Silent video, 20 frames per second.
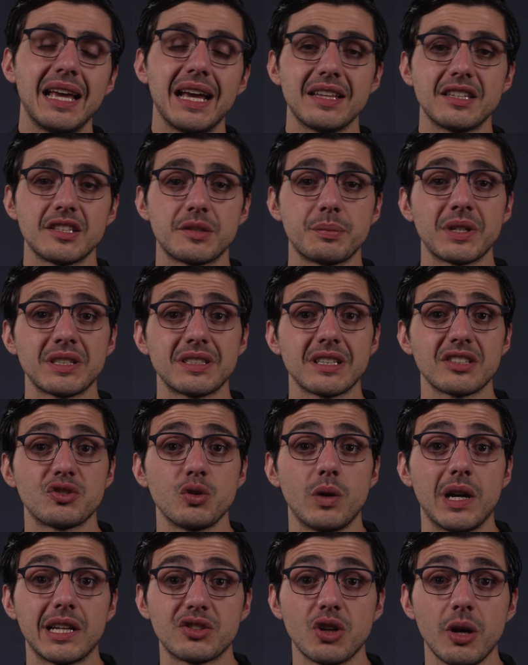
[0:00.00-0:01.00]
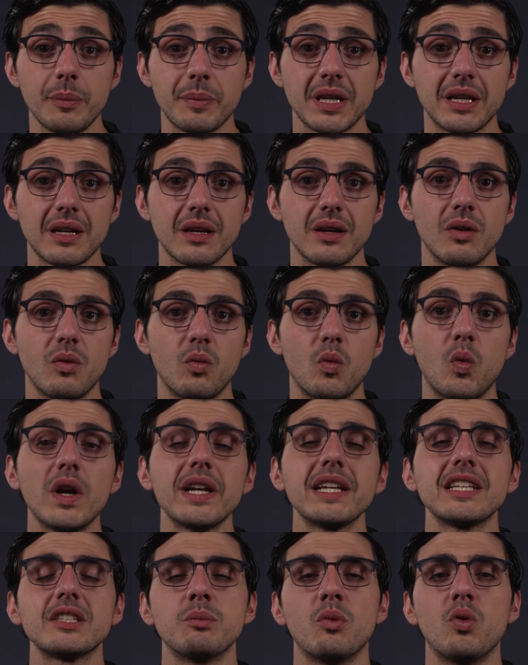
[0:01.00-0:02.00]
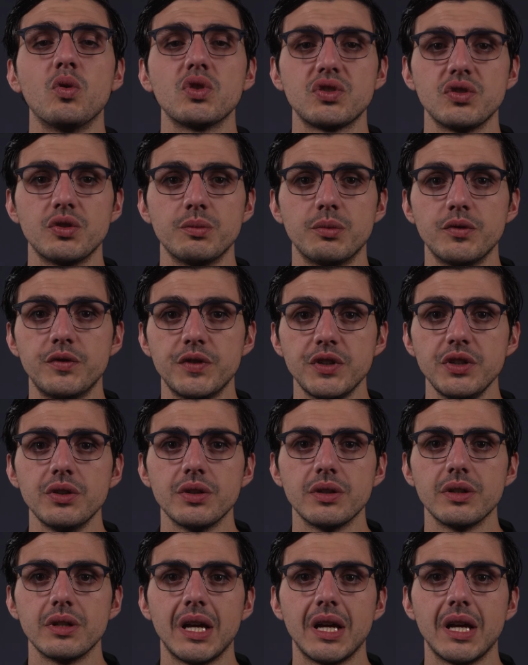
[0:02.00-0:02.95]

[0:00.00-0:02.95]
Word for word: And this brings us to our topic: what is more suitable for you?